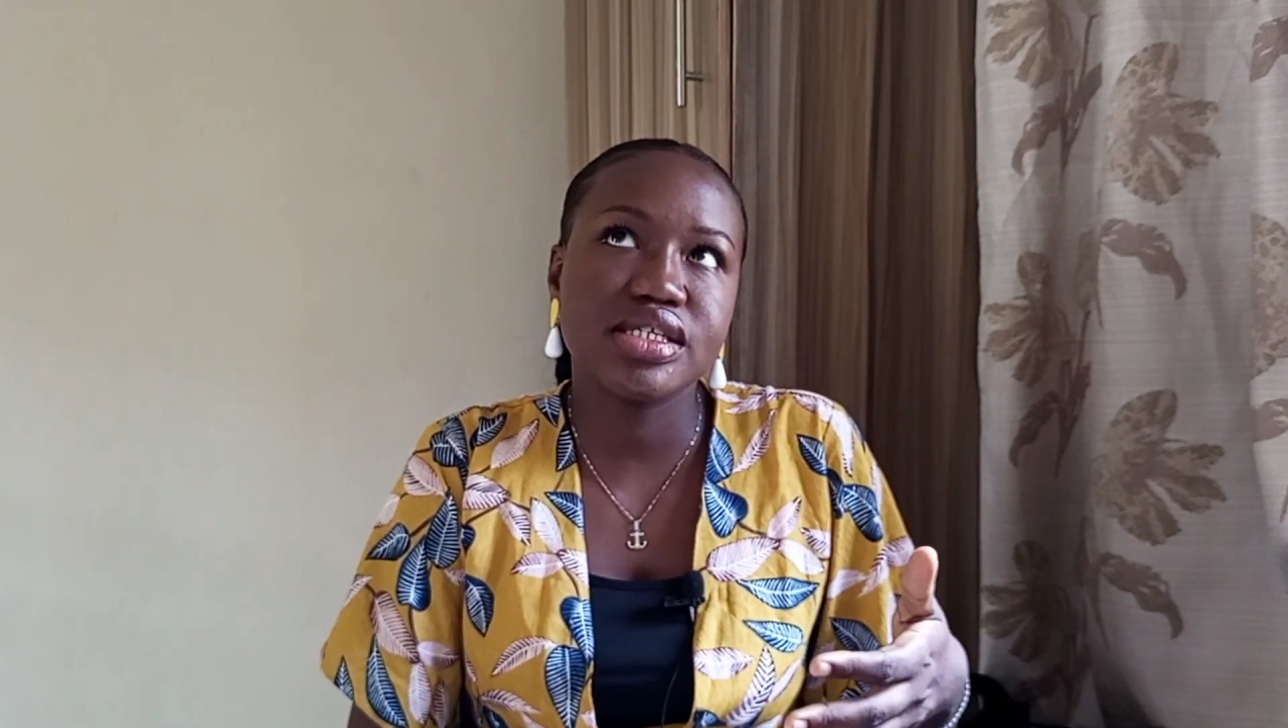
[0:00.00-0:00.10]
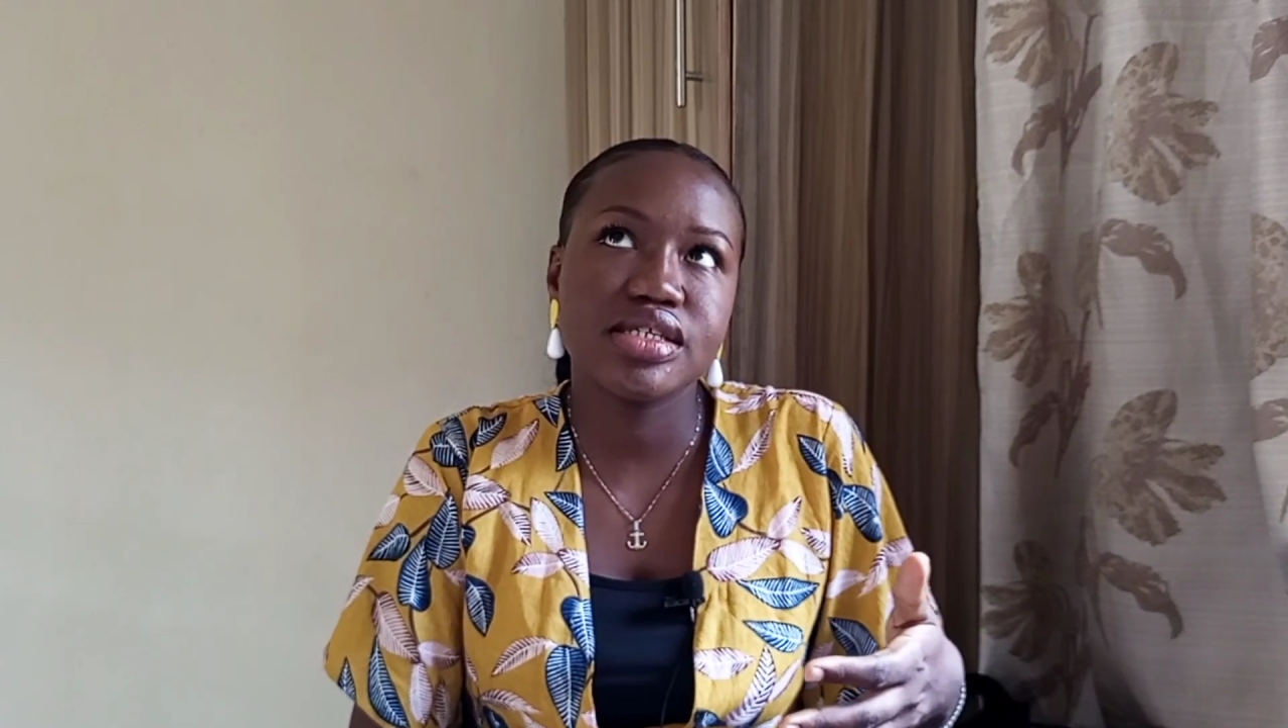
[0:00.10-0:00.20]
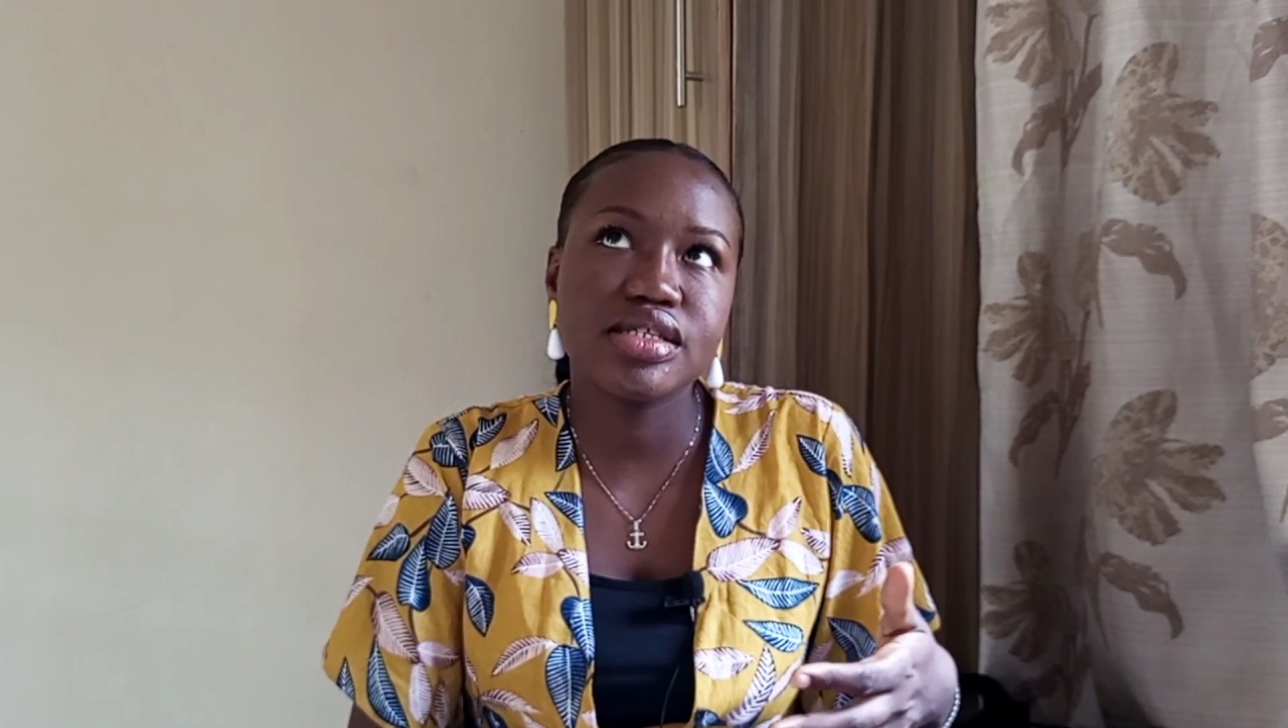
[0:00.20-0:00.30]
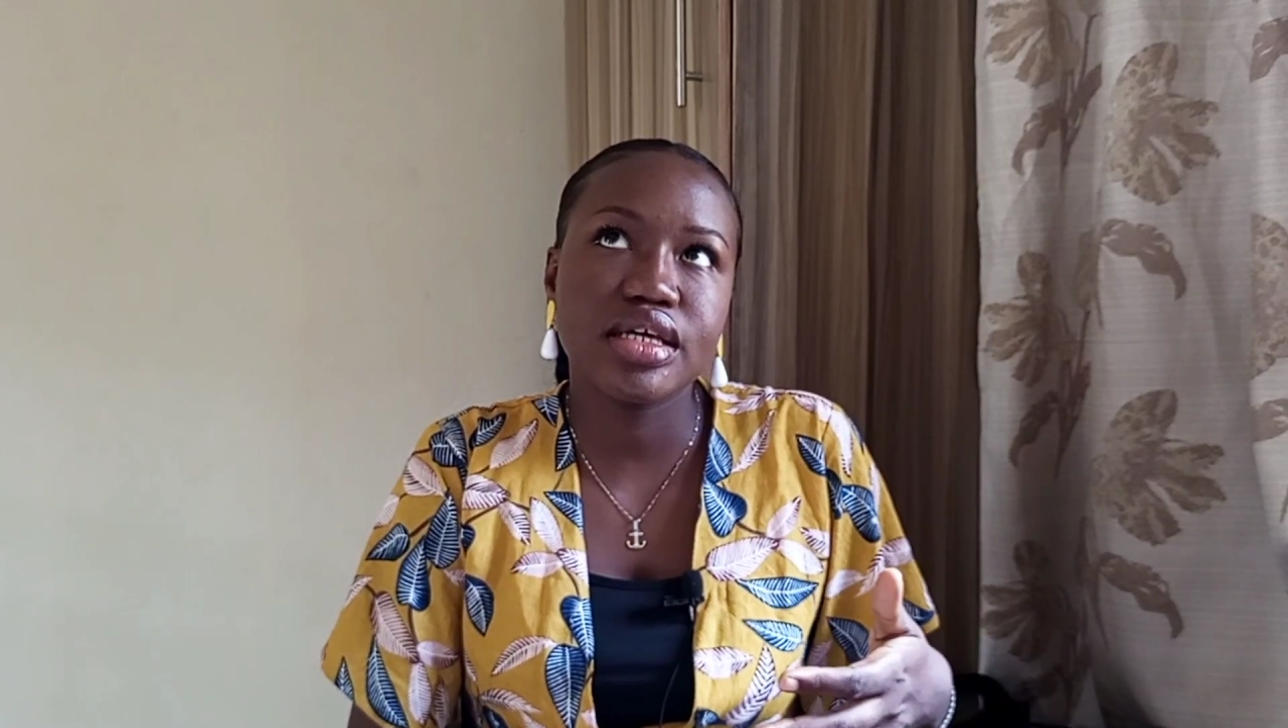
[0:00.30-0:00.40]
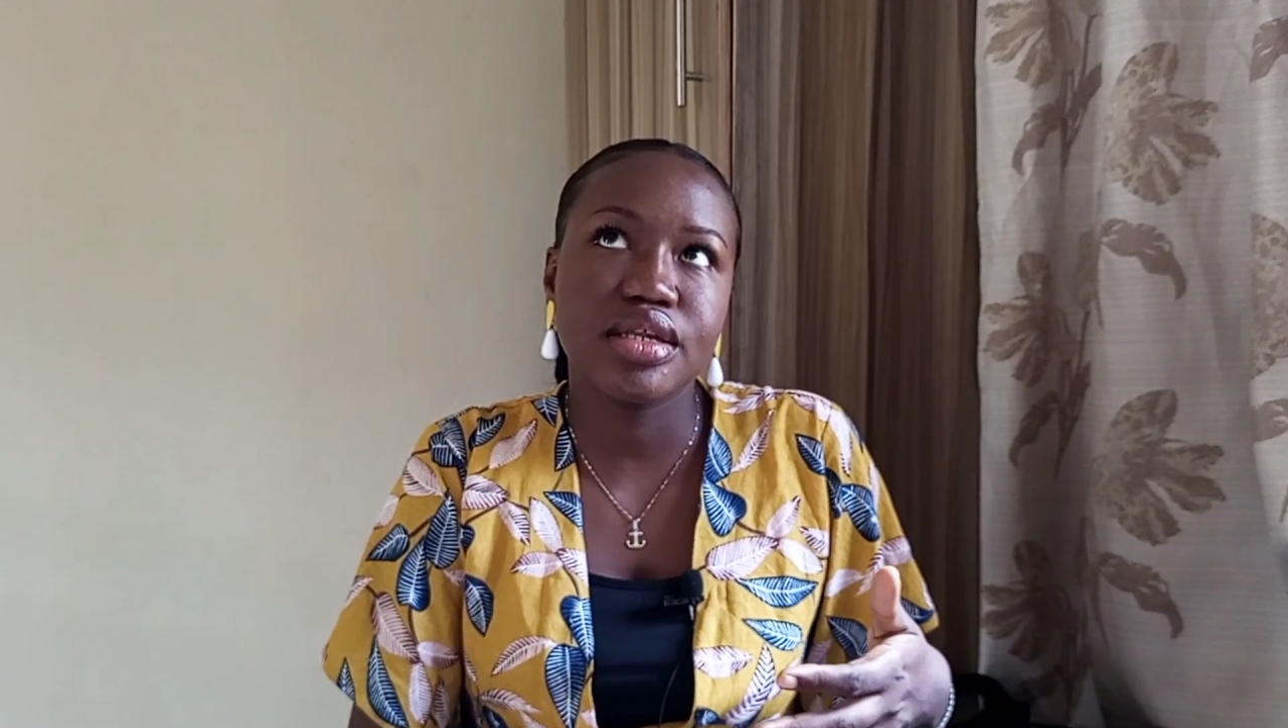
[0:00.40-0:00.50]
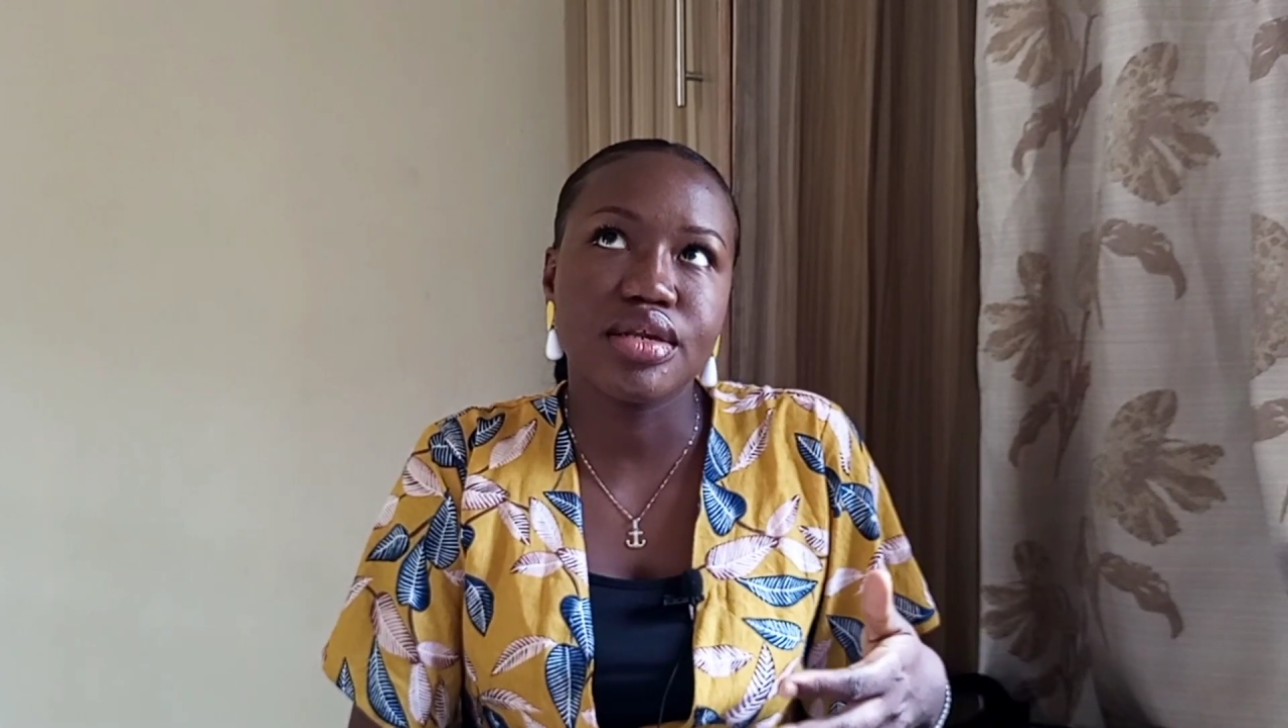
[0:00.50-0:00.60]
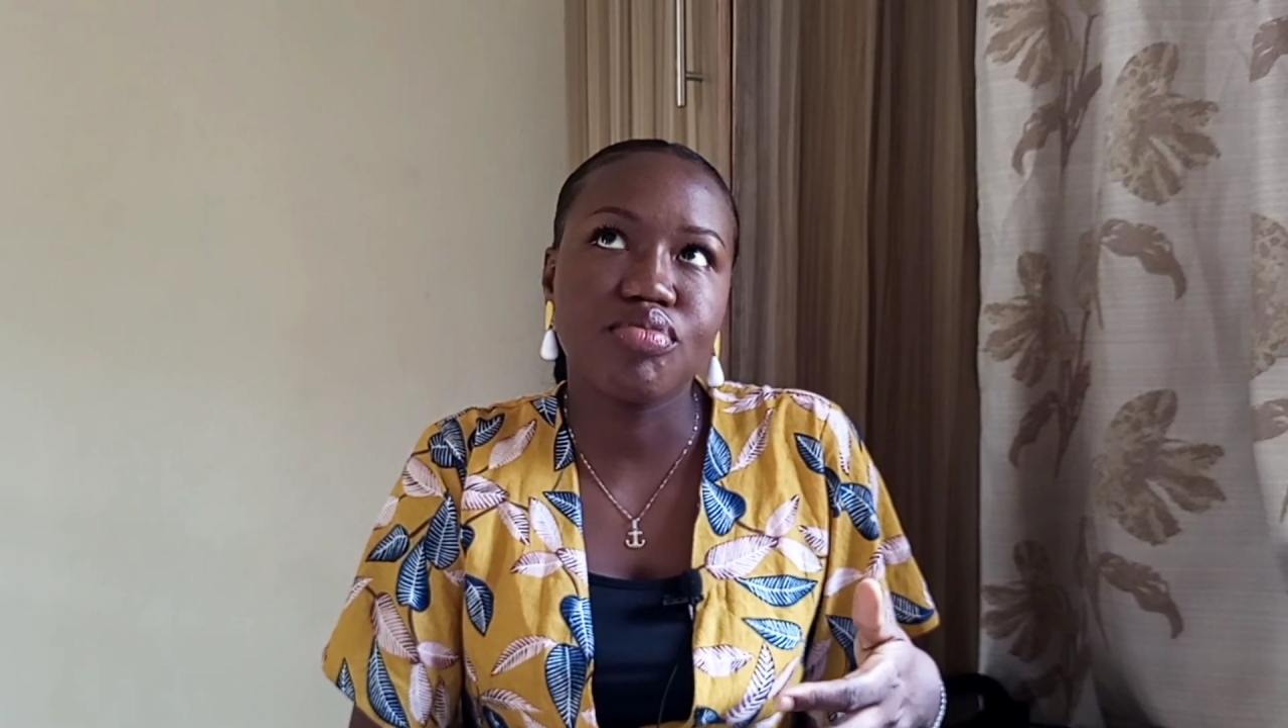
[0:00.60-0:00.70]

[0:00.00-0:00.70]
this thing